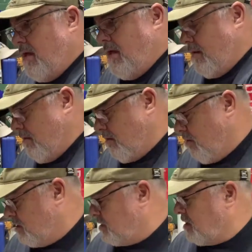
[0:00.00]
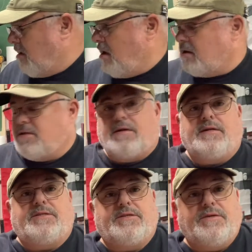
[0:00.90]
Now, of course, the Glock
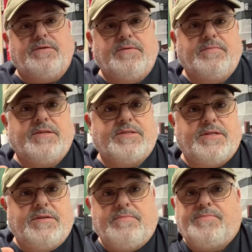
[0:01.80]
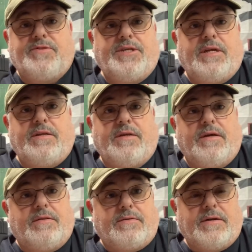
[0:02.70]
32, this is
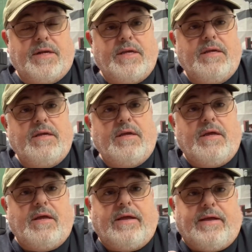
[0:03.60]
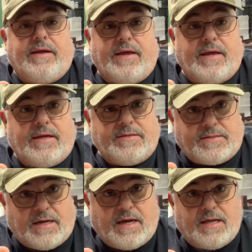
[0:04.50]
Gen 3, is
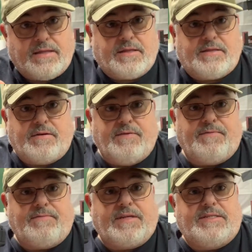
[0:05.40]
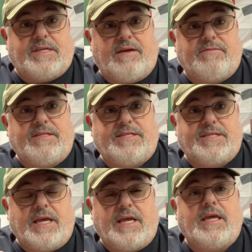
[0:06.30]
the 357
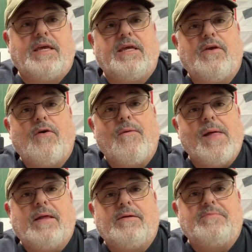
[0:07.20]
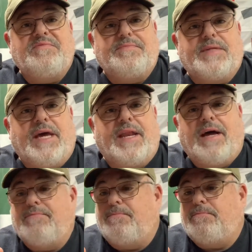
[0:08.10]
SIG, and
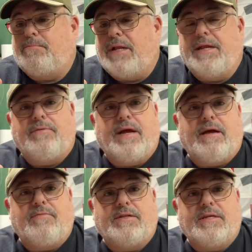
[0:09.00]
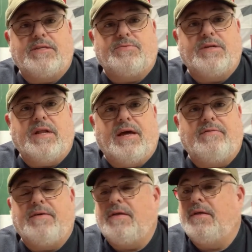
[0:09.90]
I've played around with this one.
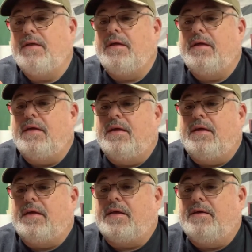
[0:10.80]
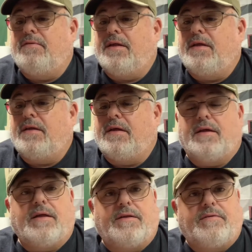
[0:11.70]
I've given it
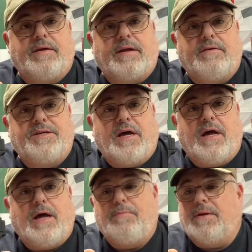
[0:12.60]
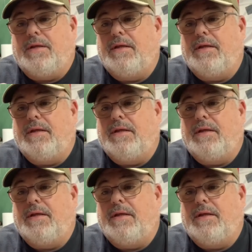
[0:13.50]
a trigger job and